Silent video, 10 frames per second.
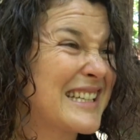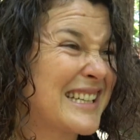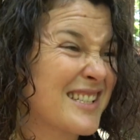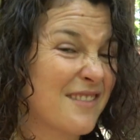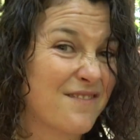
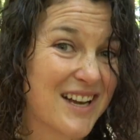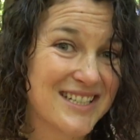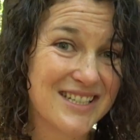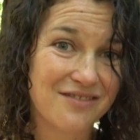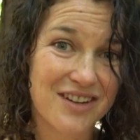Is
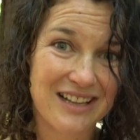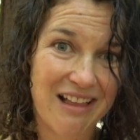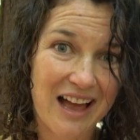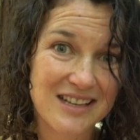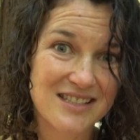effective
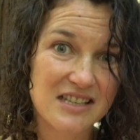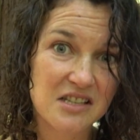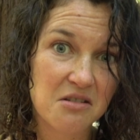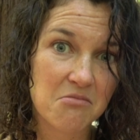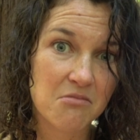
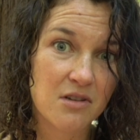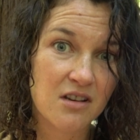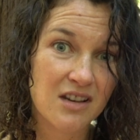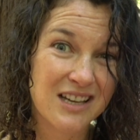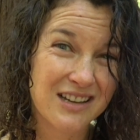classism
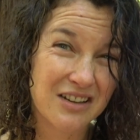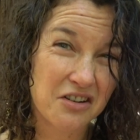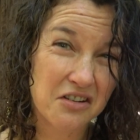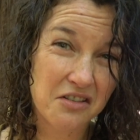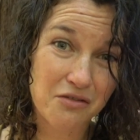
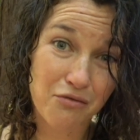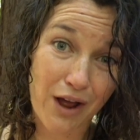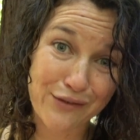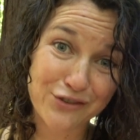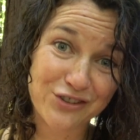all the
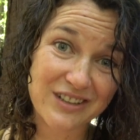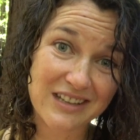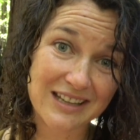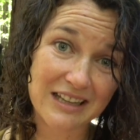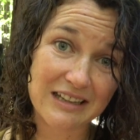rival and
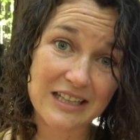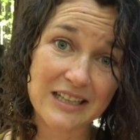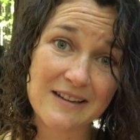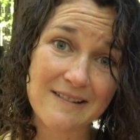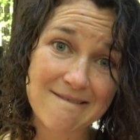the
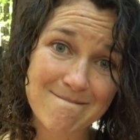killing?